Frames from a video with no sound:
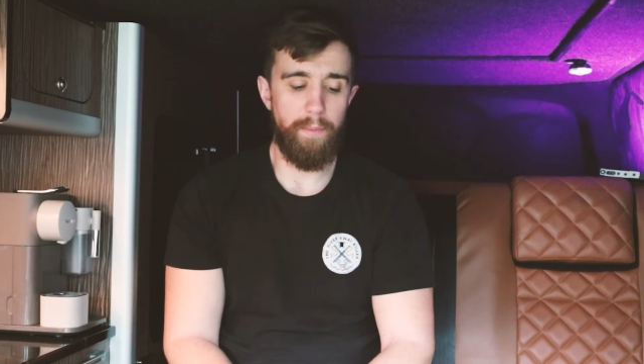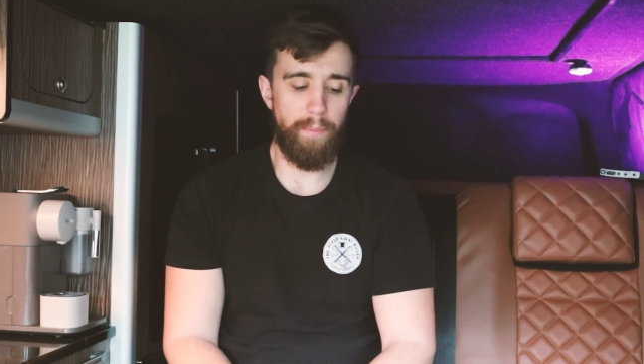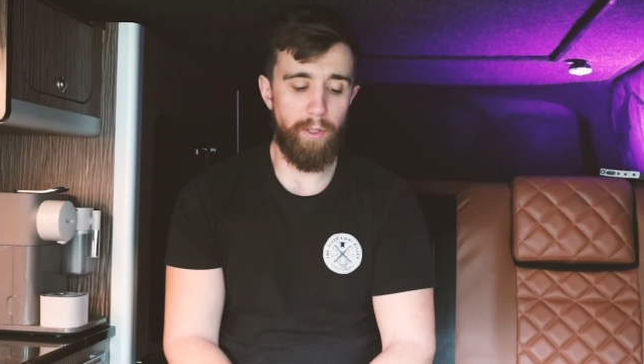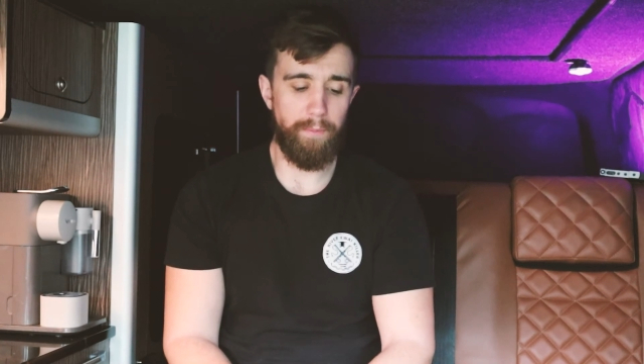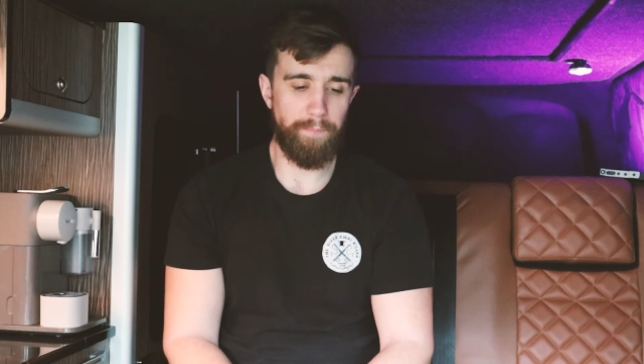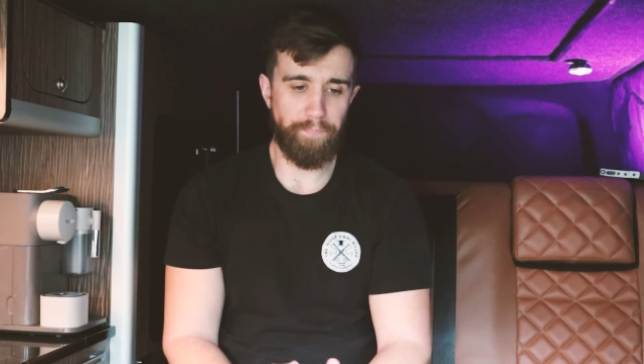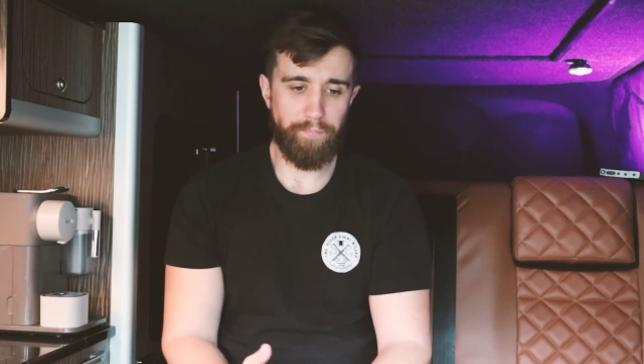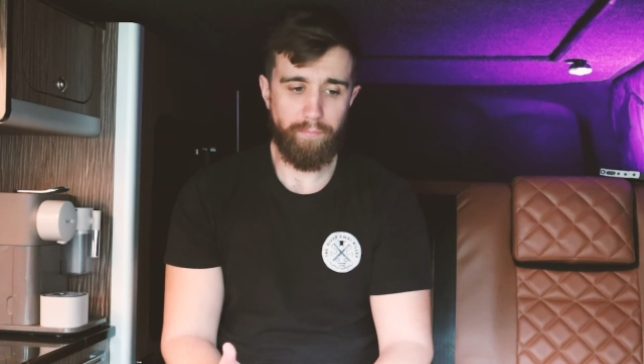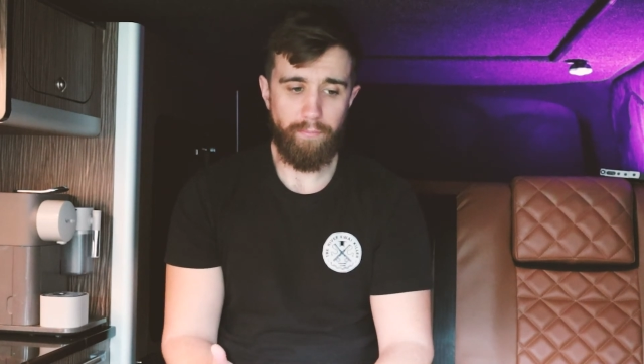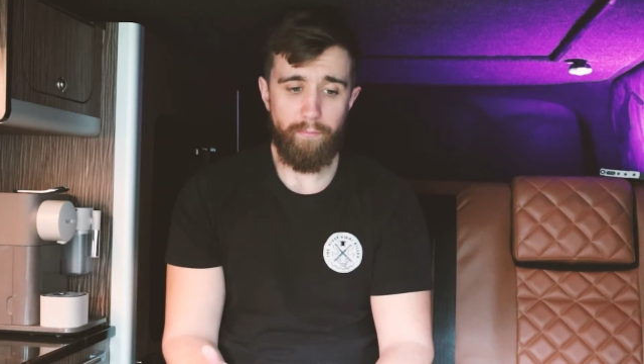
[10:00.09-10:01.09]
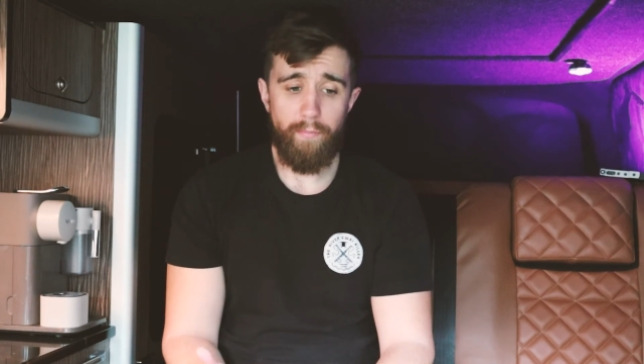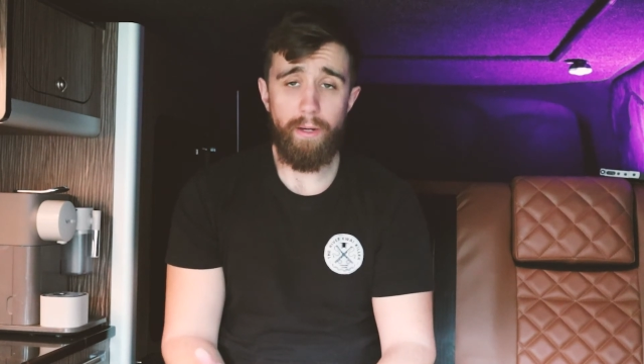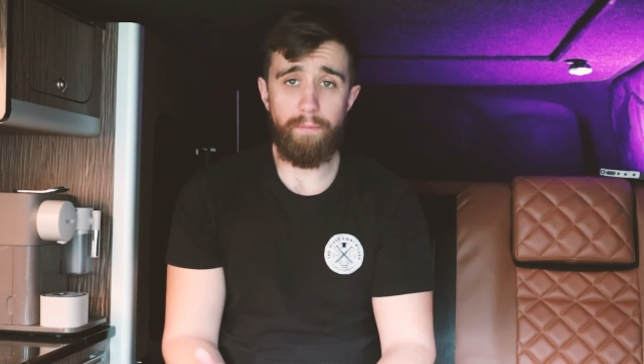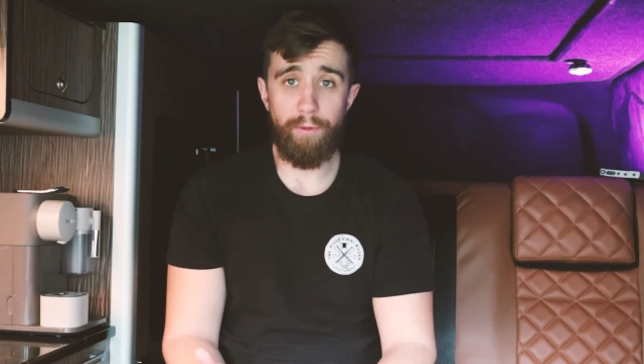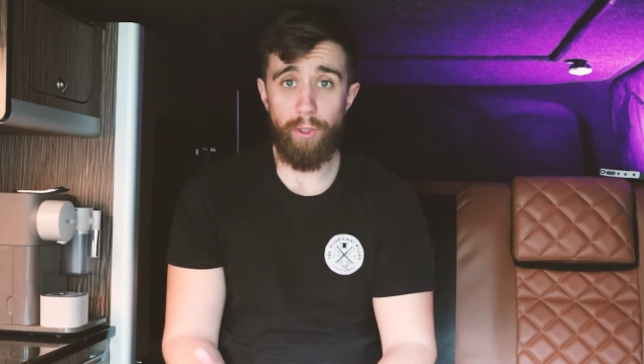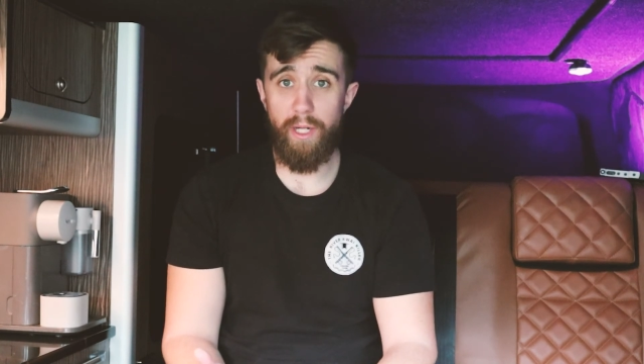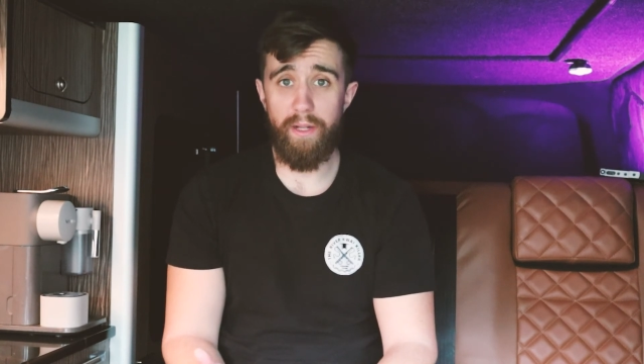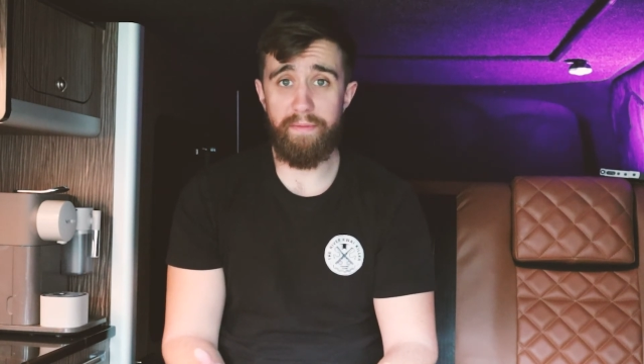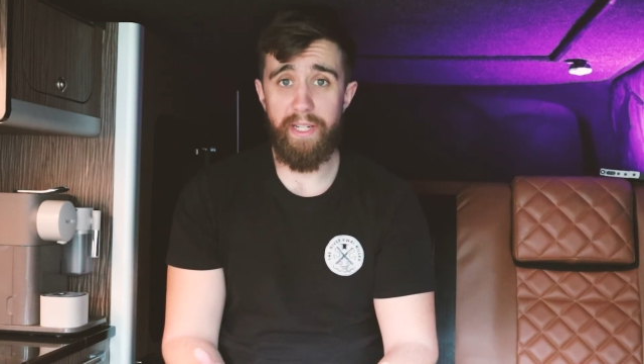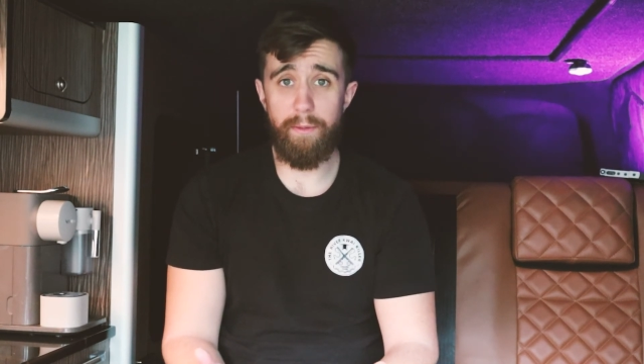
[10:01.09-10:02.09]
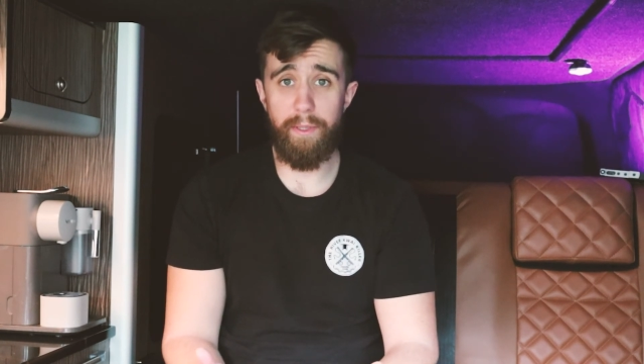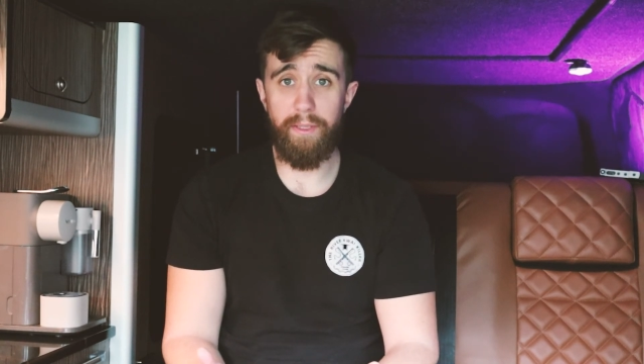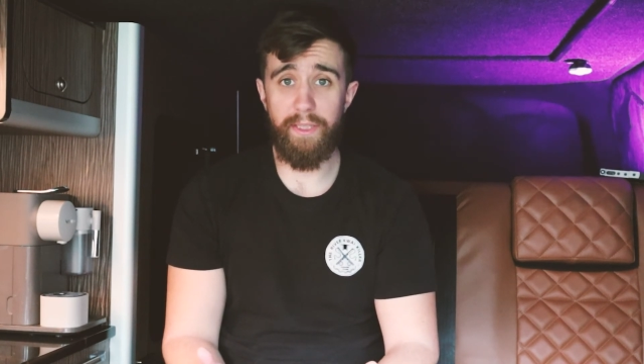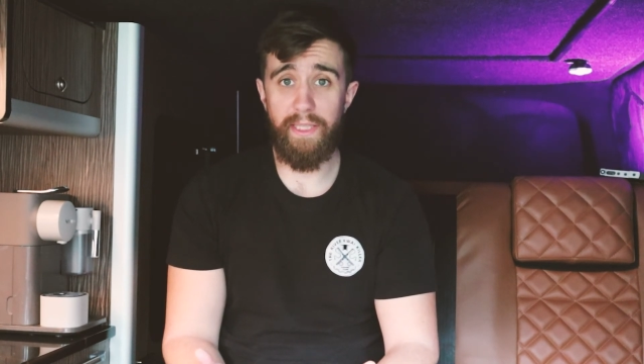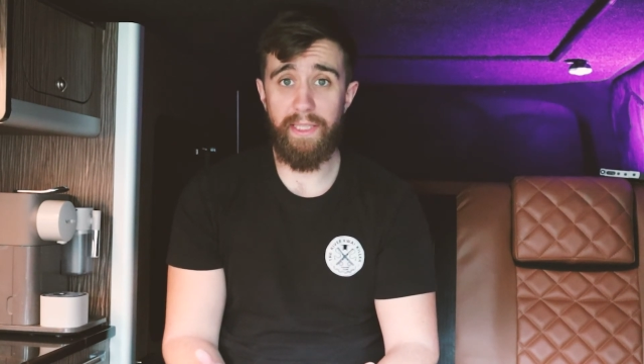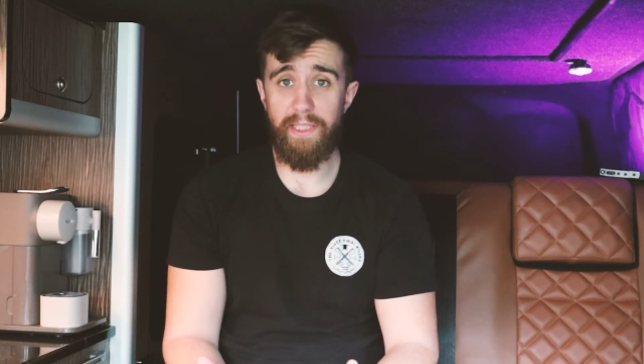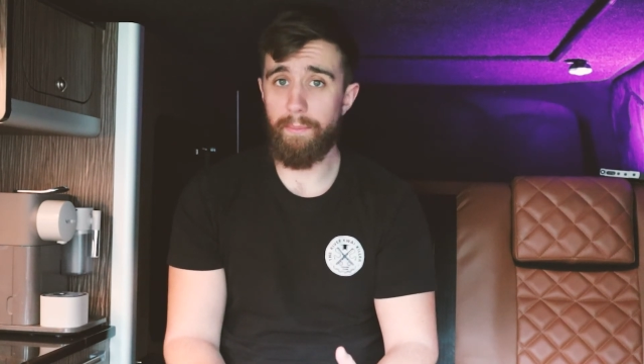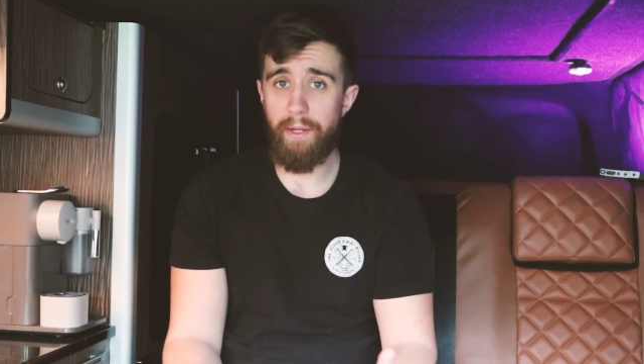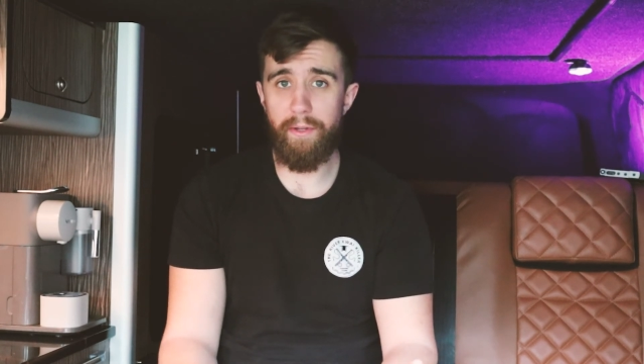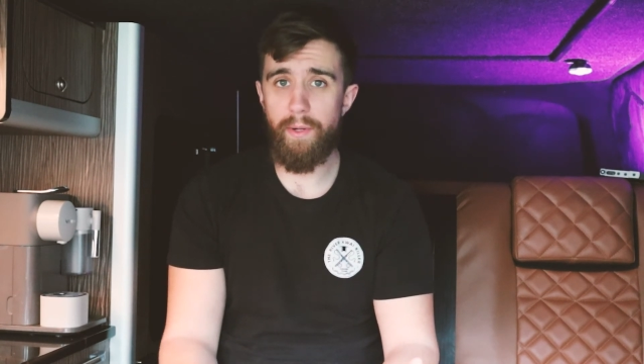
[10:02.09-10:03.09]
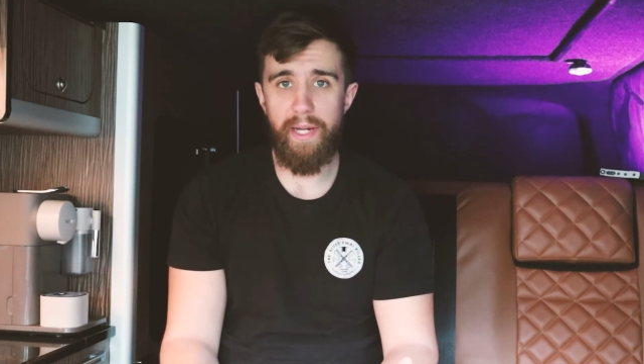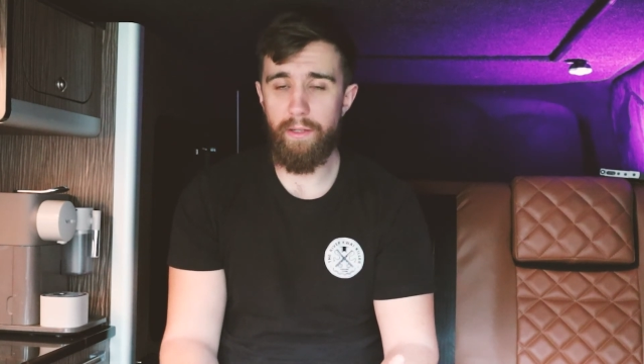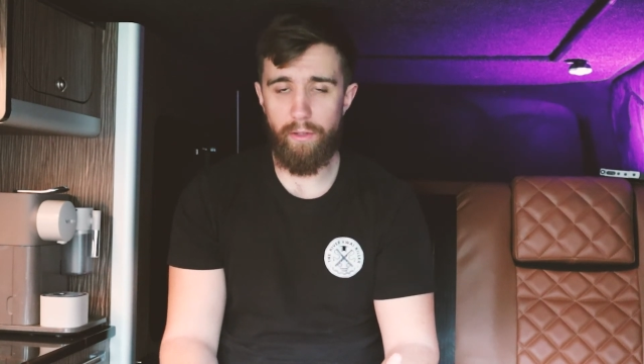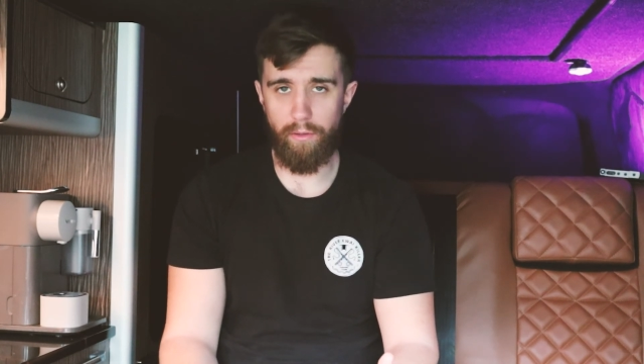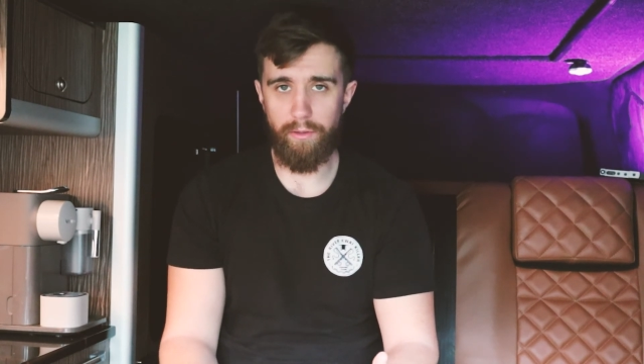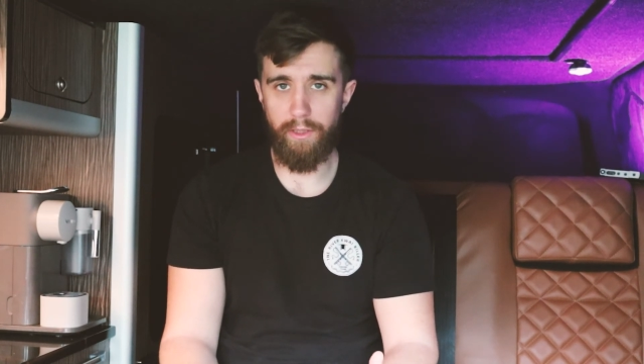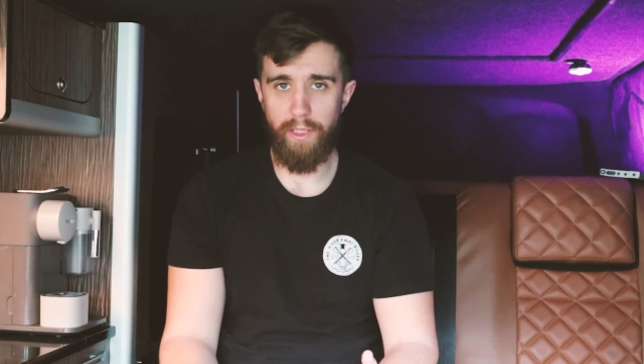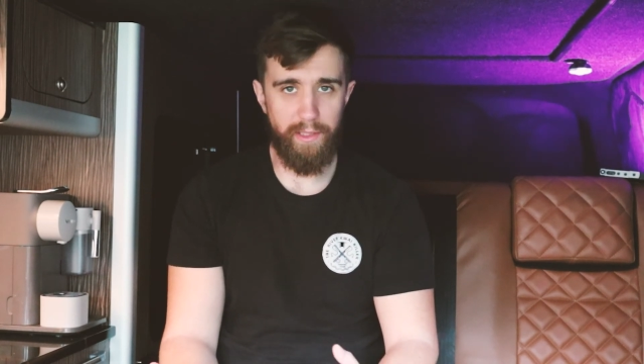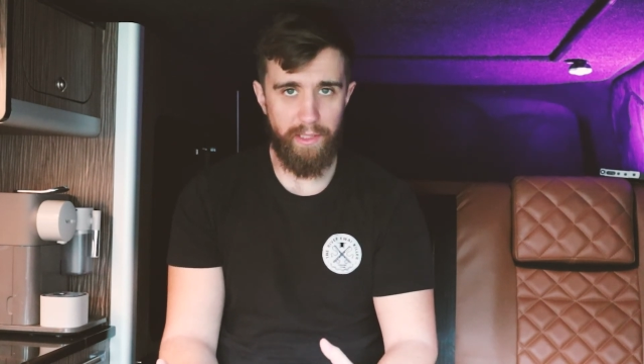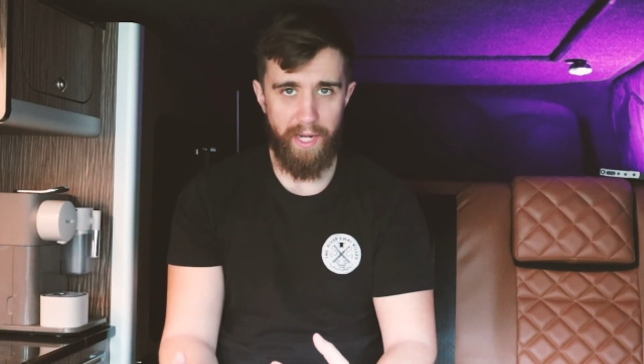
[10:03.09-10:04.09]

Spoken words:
But for a lot of the VW scene, it's about the way it looks, and